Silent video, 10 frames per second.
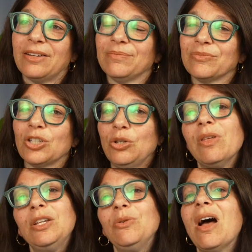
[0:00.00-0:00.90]
So you then
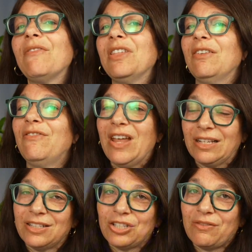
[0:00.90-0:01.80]
you have the
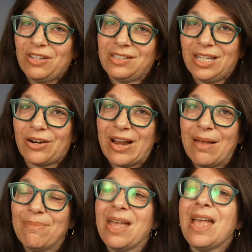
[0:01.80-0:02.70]
advantage of the CRM
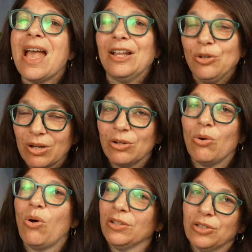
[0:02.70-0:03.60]
and you can
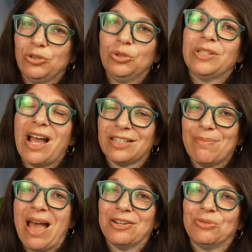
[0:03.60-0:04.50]
also do task
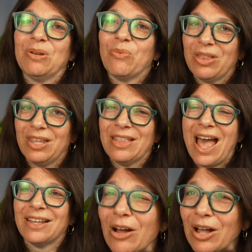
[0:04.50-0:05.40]
management within that.